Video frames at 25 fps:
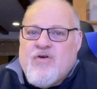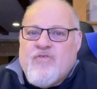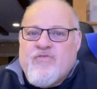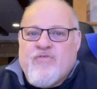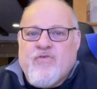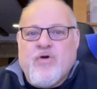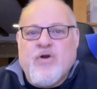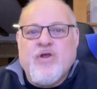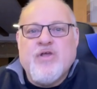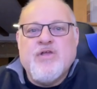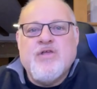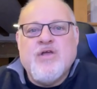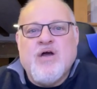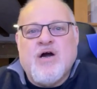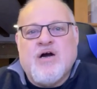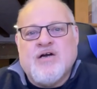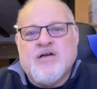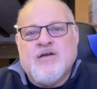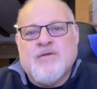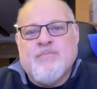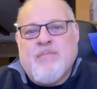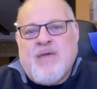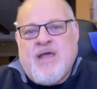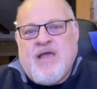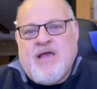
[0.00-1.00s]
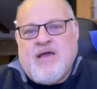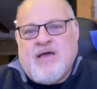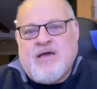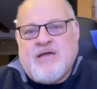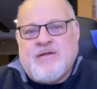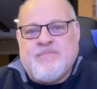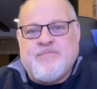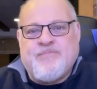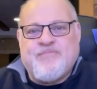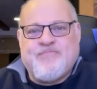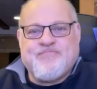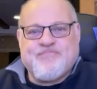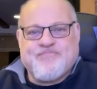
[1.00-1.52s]
For a young
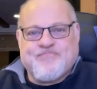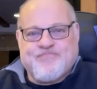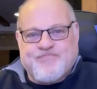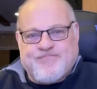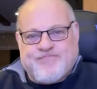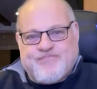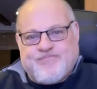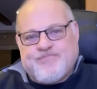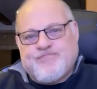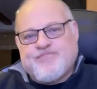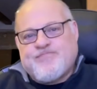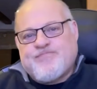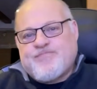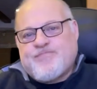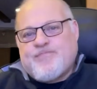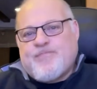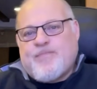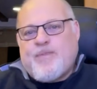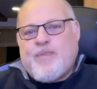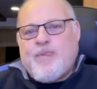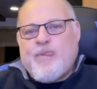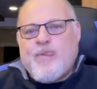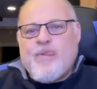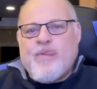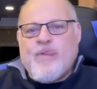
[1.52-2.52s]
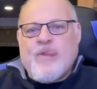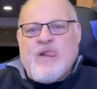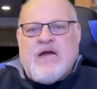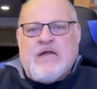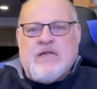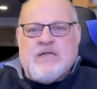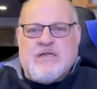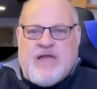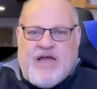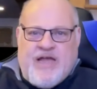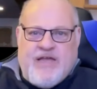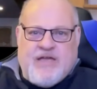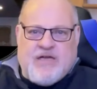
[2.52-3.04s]
man
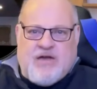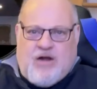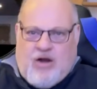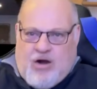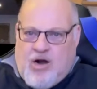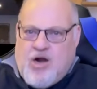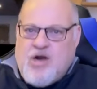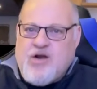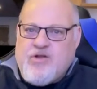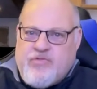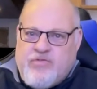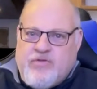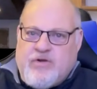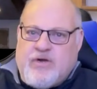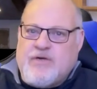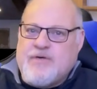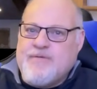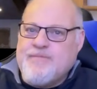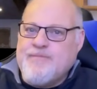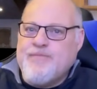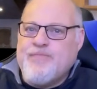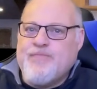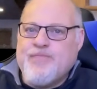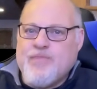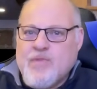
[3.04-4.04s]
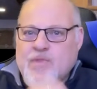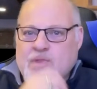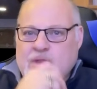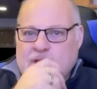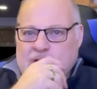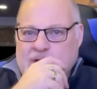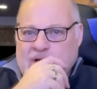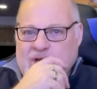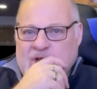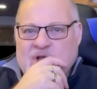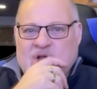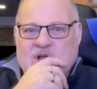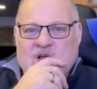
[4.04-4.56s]
like Arthur,
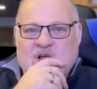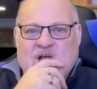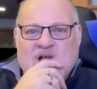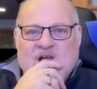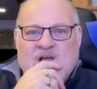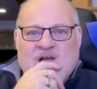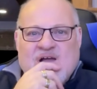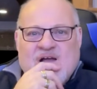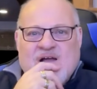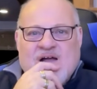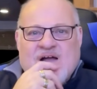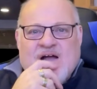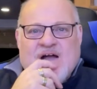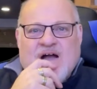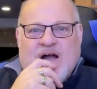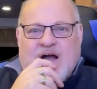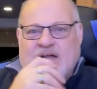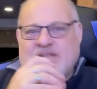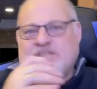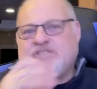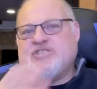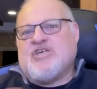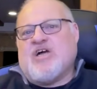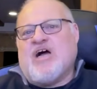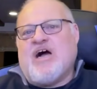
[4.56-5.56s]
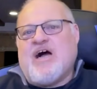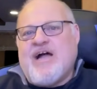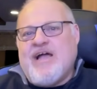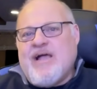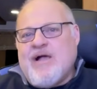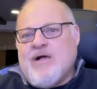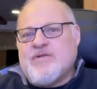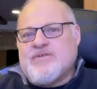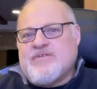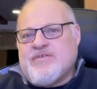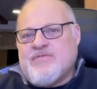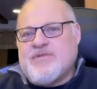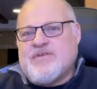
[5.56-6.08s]
a
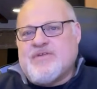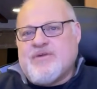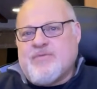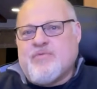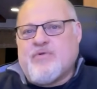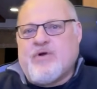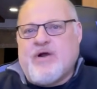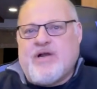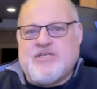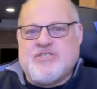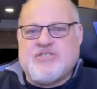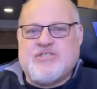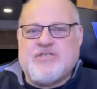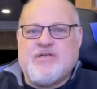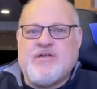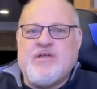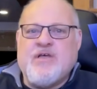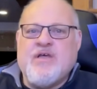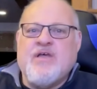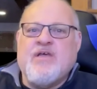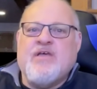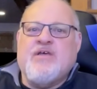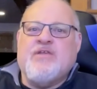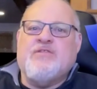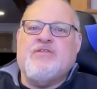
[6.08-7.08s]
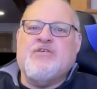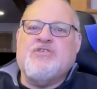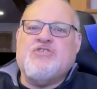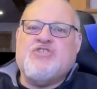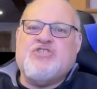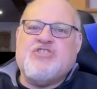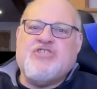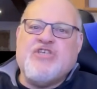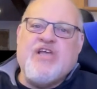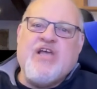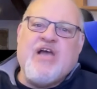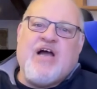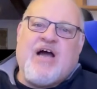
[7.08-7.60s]
child of the Depression, the
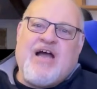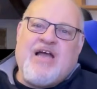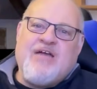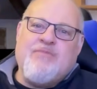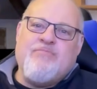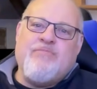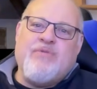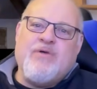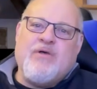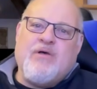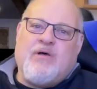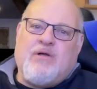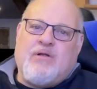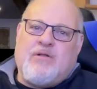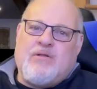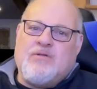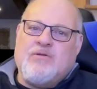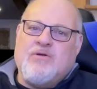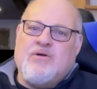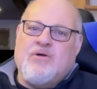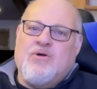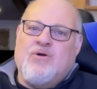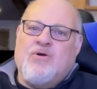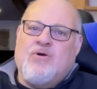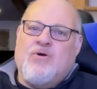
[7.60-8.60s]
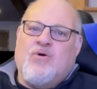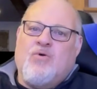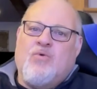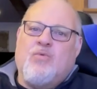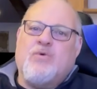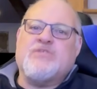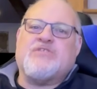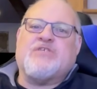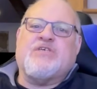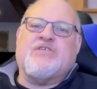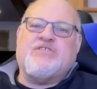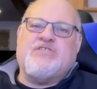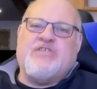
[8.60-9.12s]
GI Bill
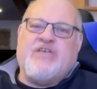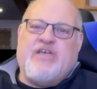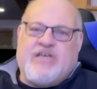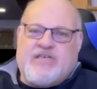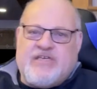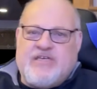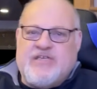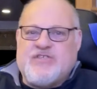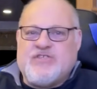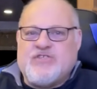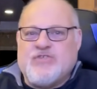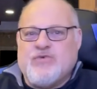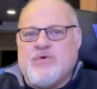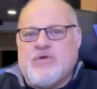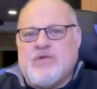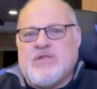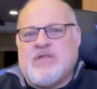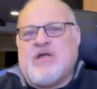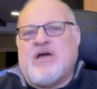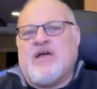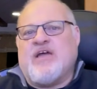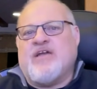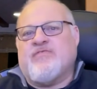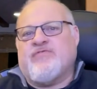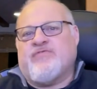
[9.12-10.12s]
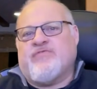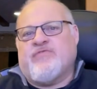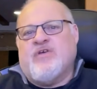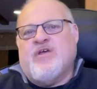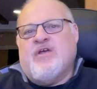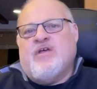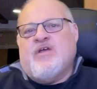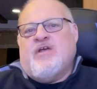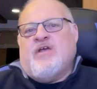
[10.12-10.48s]
was a ticket to a life